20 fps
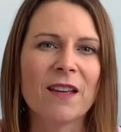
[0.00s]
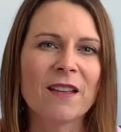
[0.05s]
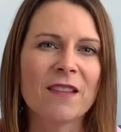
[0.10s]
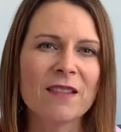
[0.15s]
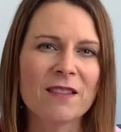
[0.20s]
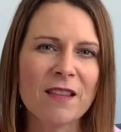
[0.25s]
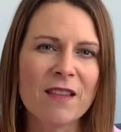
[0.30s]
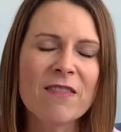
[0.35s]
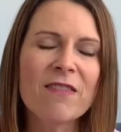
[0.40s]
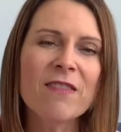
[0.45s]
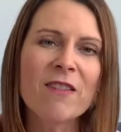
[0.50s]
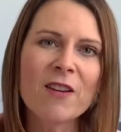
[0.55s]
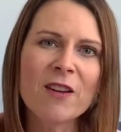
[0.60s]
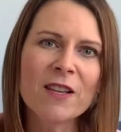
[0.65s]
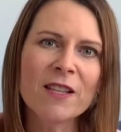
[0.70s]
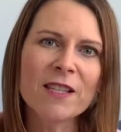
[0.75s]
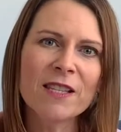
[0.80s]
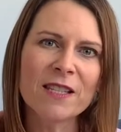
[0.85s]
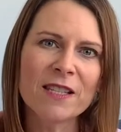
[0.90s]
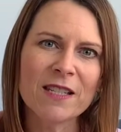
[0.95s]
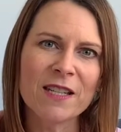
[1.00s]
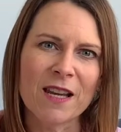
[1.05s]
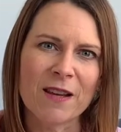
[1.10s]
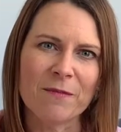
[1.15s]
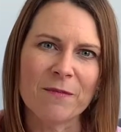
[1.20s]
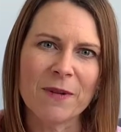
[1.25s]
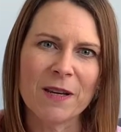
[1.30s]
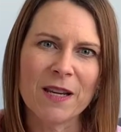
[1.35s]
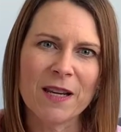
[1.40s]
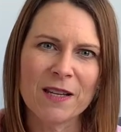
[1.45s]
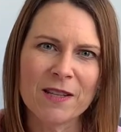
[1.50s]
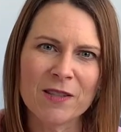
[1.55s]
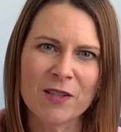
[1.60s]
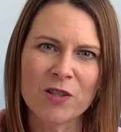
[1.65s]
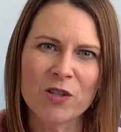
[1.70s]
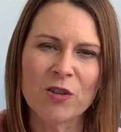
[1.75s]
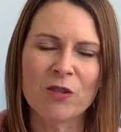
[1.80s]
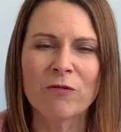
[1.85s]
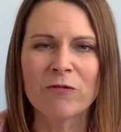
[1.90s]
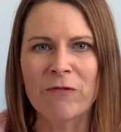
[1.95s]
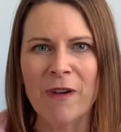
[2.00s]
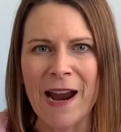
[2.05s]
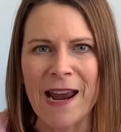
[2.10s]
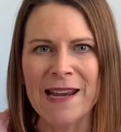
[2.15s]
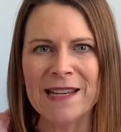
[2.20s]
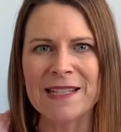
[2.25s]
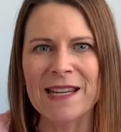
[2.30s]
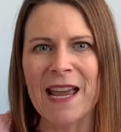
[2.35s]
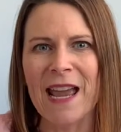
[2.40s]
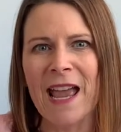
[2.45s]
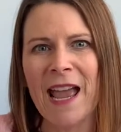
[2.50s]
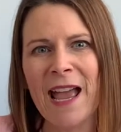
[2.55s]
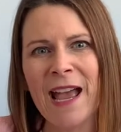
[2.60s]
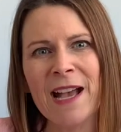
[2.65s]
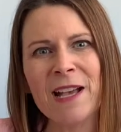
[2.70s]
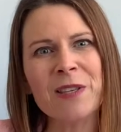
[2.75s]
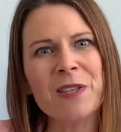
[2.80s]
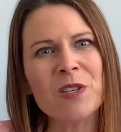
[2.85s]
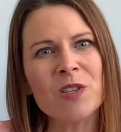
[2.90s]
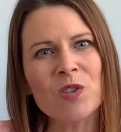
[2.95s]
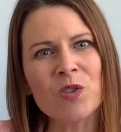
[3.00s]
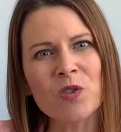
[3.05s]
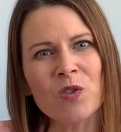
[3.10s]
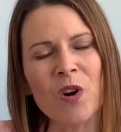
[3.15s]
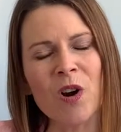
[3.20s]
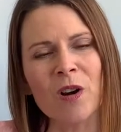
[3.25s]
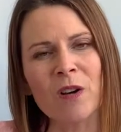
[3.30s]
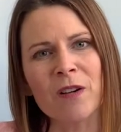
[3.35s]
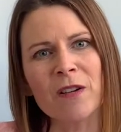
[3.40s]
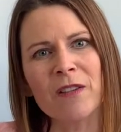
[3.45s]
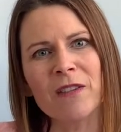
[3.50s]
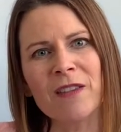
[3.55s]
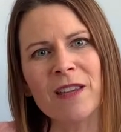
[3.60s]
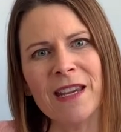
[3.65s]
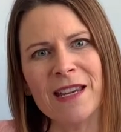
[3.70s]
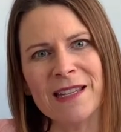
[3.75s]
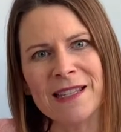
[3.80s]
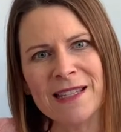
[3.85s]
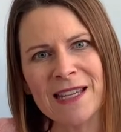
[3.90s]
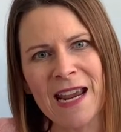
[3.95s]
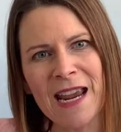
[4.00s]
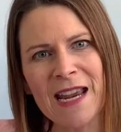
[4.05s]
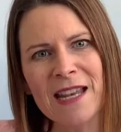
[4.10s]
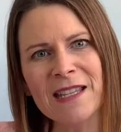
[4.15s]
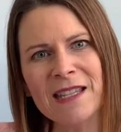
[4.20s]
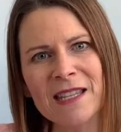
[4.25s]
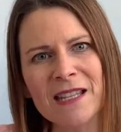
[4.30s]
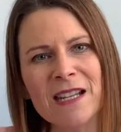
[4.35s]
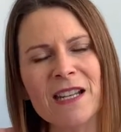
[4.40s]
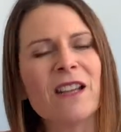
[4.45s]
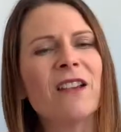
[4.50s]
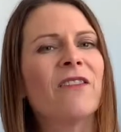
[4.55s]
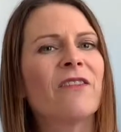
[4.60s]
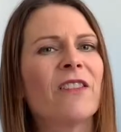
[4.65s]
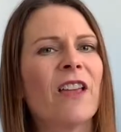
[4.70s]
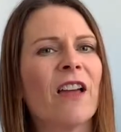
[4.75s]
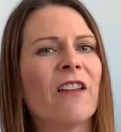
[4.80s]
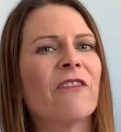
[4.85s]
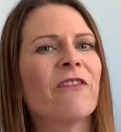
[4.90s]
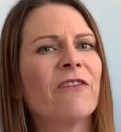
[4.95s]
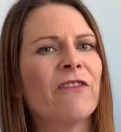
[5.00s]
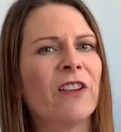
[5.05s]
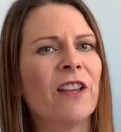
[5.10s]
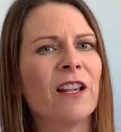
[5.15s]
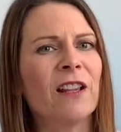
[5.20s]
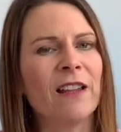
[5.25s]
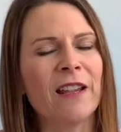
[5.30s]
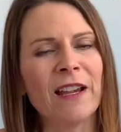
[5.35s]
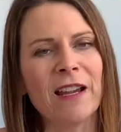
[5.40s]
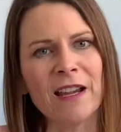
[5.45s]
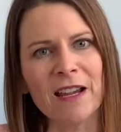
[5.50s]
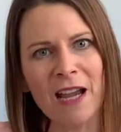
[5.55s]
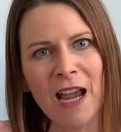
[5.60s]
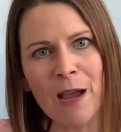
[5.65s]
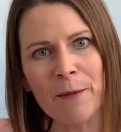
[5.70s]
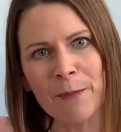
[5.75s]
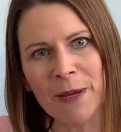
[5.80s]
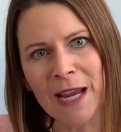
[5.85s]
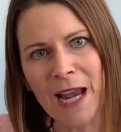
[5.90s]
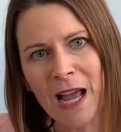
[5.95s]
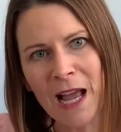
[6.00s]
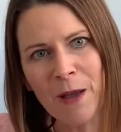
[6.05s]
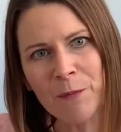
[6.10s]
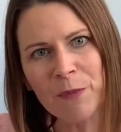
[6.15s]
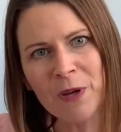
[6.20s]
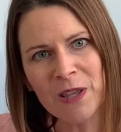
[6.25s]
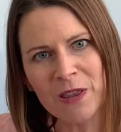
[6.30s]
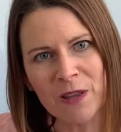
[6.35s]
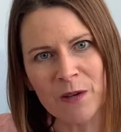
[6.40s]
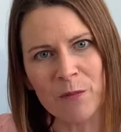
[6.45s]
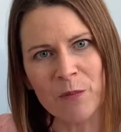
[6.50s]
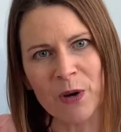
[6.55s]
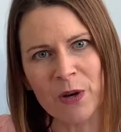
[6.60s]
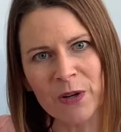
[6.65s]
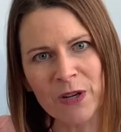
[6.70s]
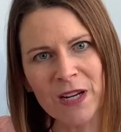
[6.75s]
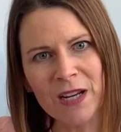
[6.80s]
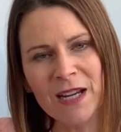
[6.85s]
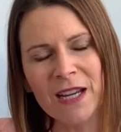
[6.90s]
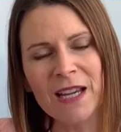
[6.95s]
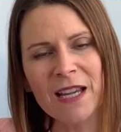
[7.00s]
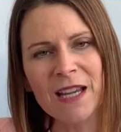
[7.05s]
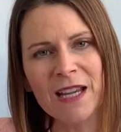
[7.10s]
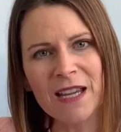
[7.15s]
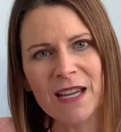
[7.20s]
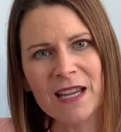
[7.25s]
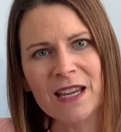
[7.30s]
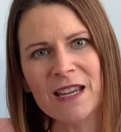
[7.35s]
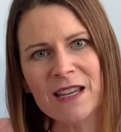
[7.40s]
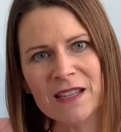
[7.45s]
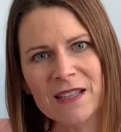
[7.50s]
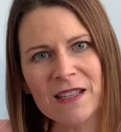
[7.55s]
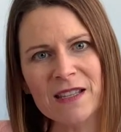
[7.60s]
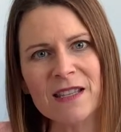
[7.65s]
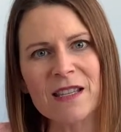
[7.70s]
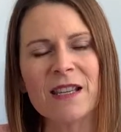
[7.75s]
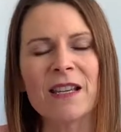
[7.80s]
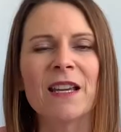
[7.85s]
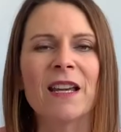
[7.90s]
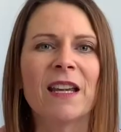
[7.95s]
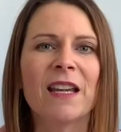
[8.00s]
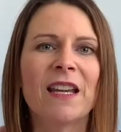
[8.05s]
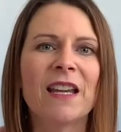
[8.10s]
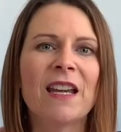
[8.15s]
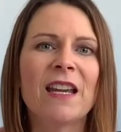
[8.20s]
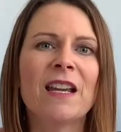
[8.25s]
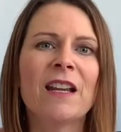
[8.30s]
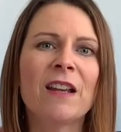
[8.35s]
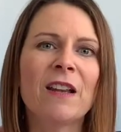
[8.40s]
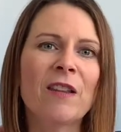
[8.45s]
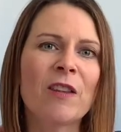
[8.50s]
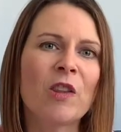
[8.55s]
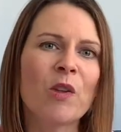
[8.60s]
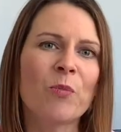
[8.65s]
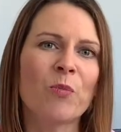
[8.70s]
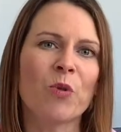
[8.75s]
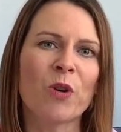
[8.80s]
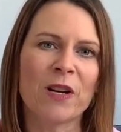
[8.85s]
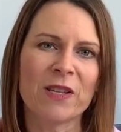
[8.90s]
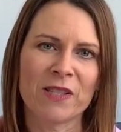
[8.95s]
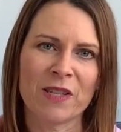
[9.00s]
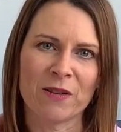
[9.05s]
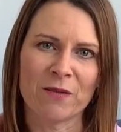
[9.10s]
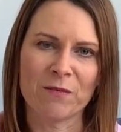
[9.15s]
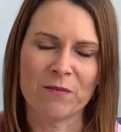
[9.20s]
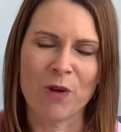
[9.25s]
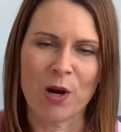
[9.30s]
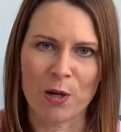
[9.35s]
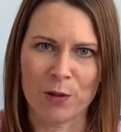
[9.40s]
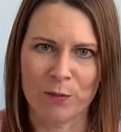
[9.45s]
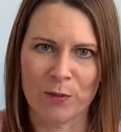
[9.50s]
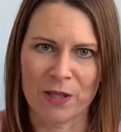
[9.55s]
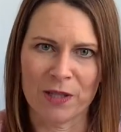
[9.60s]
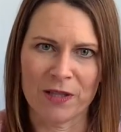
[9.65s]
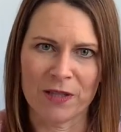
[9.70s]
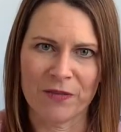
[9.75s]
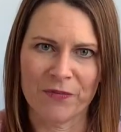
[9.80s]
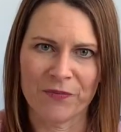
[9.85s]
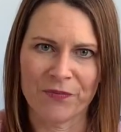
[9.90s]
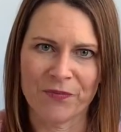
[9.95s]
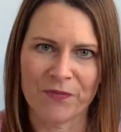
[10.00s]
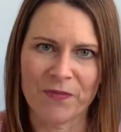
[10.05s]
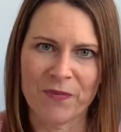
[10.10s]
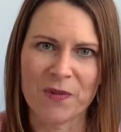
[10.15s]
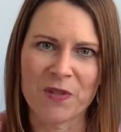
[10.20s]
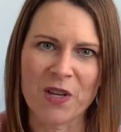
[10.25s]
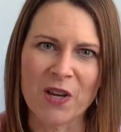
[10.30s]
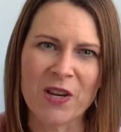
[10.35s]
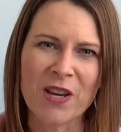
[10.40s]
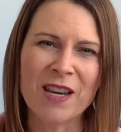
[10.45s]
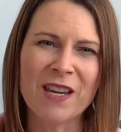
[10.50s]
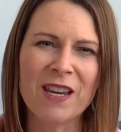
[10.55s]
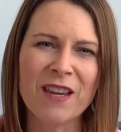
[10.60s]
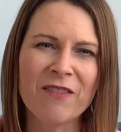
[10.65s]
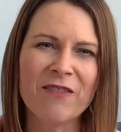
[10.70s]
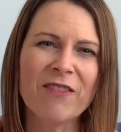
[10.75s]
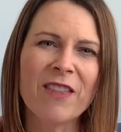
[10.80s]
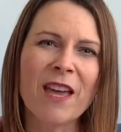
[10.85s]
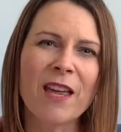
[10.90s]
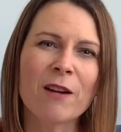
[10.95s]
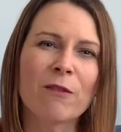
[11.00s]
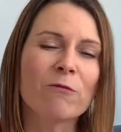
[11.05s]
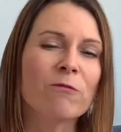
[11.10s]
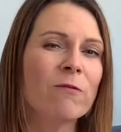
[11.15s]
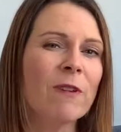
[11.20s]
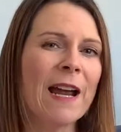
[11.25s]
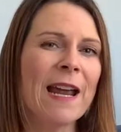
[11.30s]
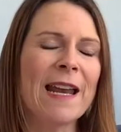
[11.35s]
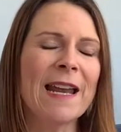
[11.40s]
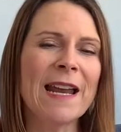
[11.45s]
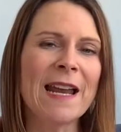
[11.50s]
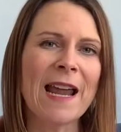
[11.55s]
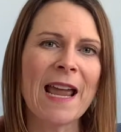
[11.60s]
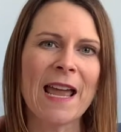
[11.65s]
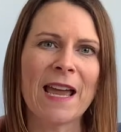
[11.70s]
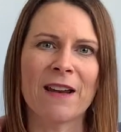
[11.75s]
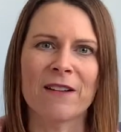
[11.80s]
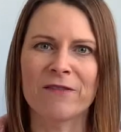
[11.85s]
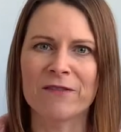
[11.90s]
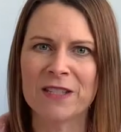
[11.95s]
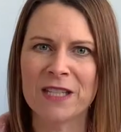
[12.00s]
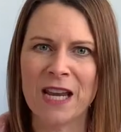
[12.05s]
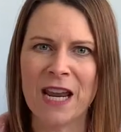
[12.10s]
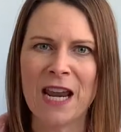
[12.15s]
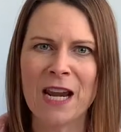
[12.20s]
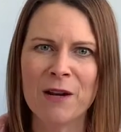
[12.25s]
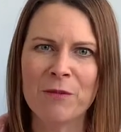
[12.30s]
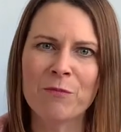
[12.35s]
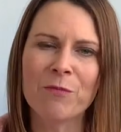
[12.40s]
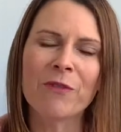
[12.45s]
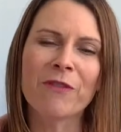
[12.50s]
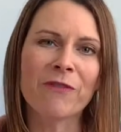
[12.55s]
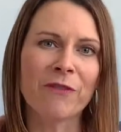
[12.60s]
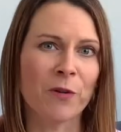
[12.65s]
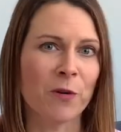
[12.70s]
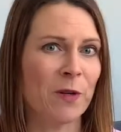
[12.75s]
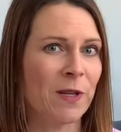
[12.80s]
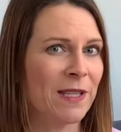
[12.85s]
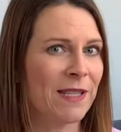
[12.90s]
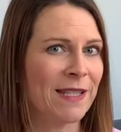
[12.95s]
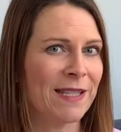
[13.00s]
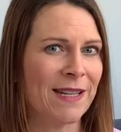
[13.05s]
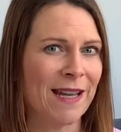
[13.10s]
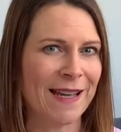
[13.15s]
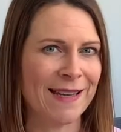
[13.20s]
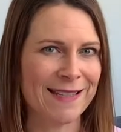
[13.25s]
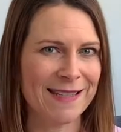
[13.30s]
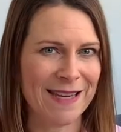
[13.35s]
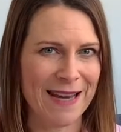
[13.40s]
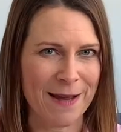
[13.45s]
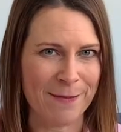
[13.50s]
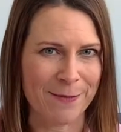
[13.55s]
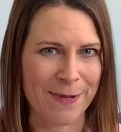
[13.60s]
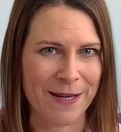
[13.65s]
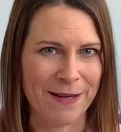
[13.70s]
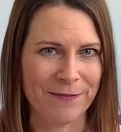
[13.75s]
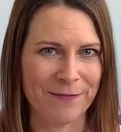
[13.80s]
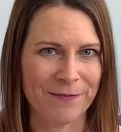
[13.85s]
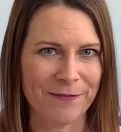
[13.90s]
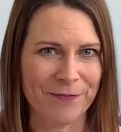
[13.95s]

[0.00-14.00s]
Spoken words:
The third step is to rate how strong the intensity of that feeling coming up the body is in the present moment. So you give that a rating out of 10 before you start tapping.